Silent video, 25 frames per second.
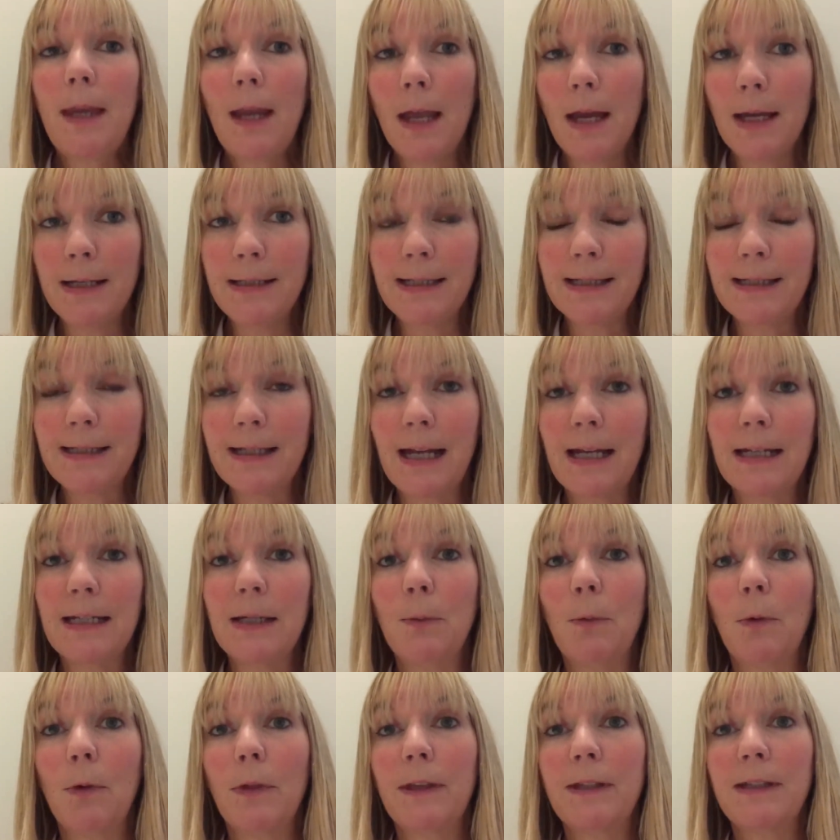
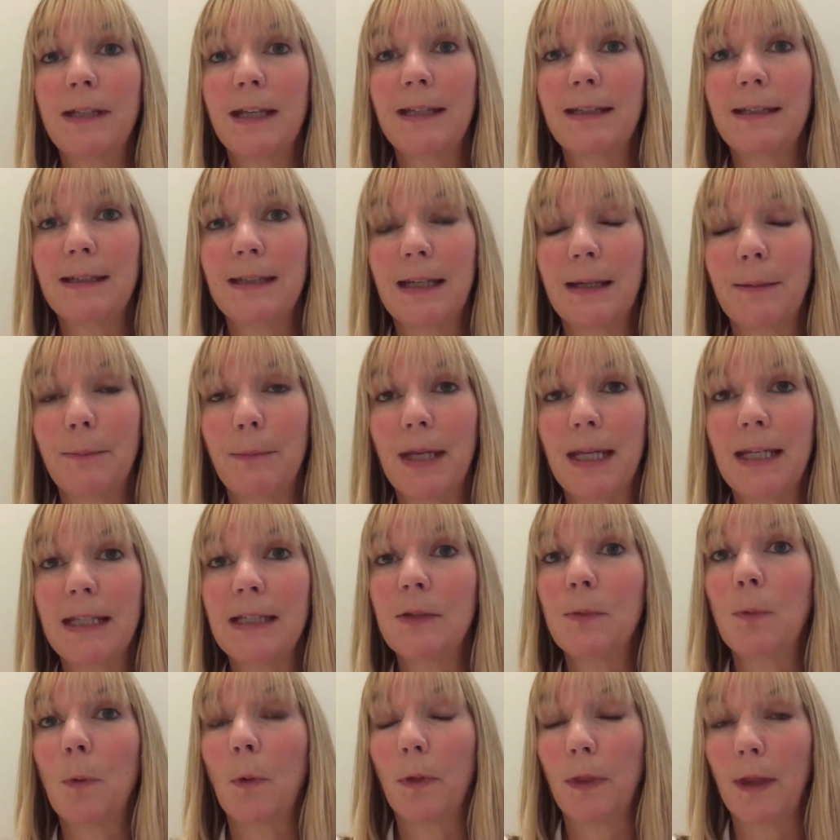Understanding what the testing
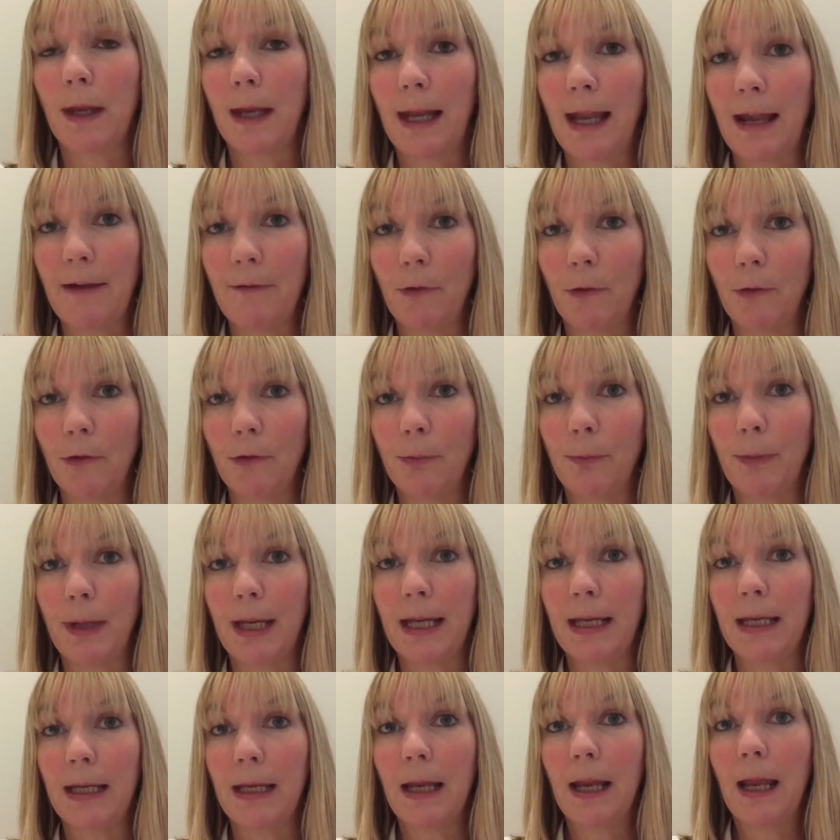means, what the levels
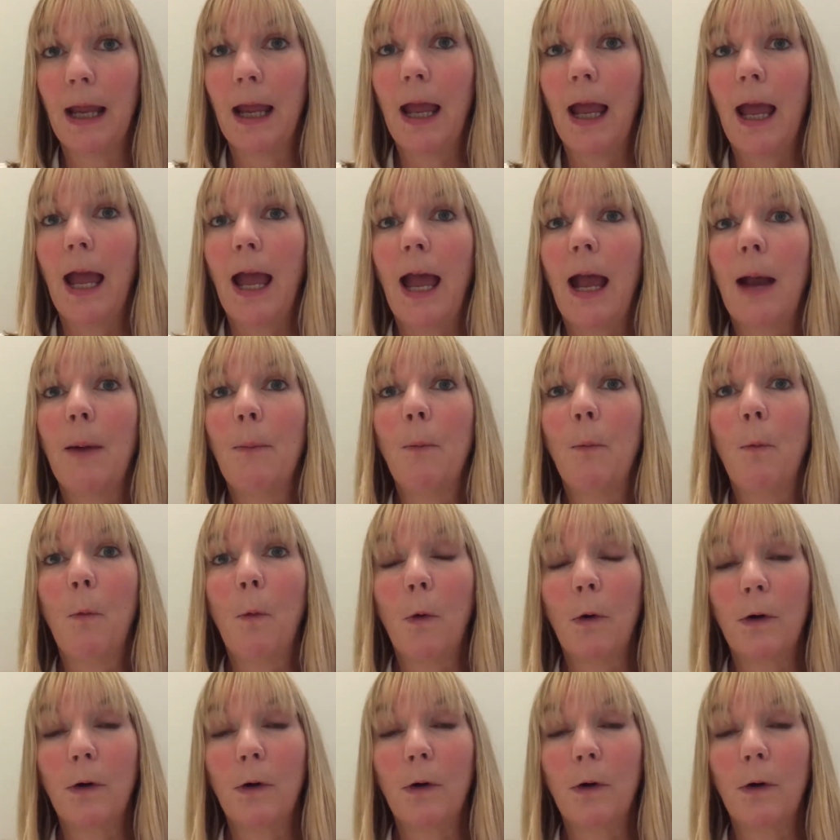mean, and